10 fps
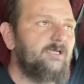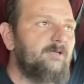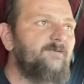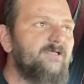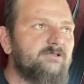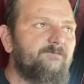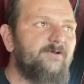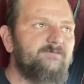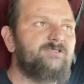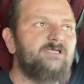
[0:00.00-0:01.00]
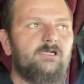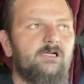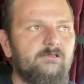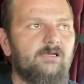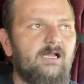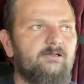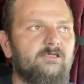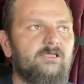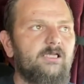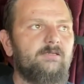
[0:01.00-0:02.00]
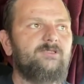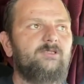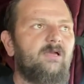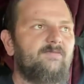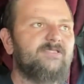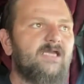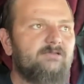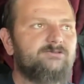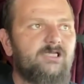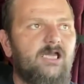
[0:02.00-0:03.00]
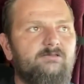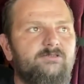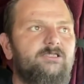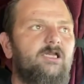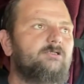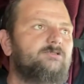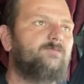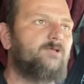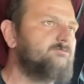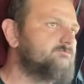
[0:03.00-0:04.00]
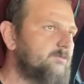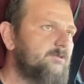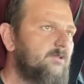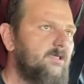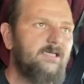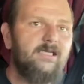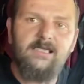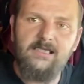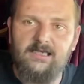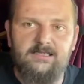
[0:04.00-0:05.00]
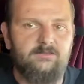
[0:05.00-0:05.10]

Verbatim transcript: if it's a $1,500 claim and you have a $1,000 deductible, eat it.